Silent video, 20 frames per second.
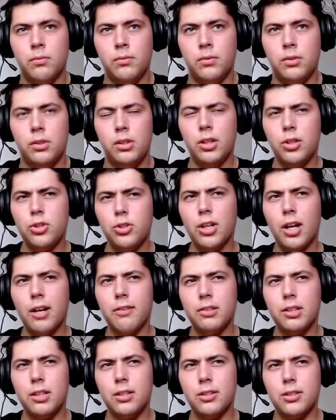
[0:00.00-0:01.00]
Did she have
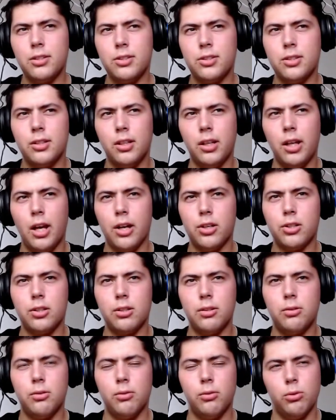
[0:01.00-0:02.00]
an interesting
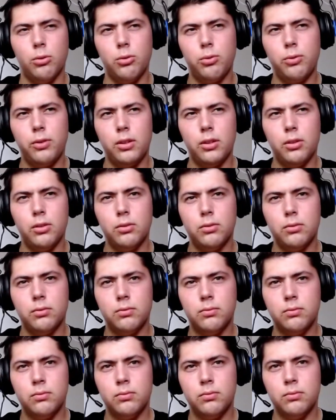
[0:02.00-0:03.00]
reaction to Luffy though?
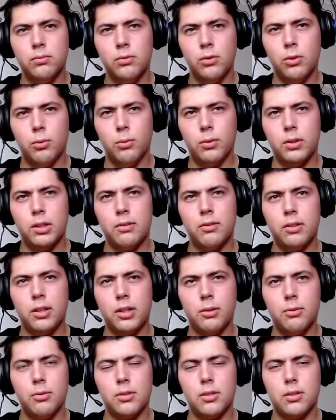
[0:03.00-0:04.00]
Whenever
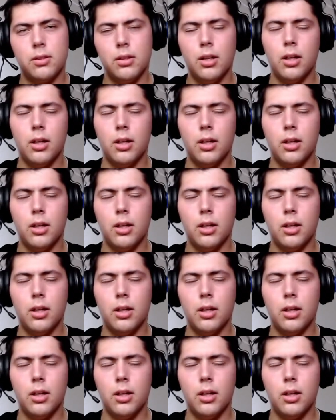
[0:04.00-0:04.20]
he was...